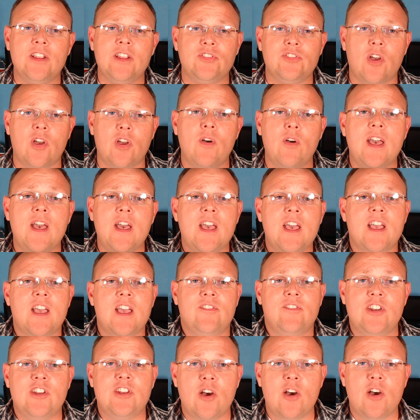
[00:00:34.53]
So if
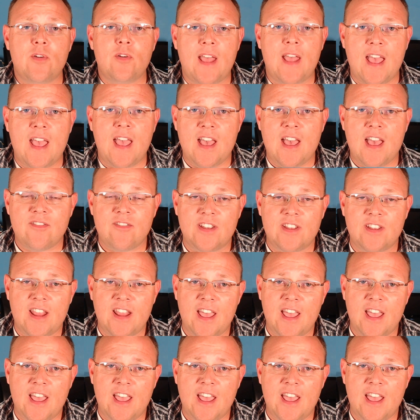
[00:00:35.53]
you don't have an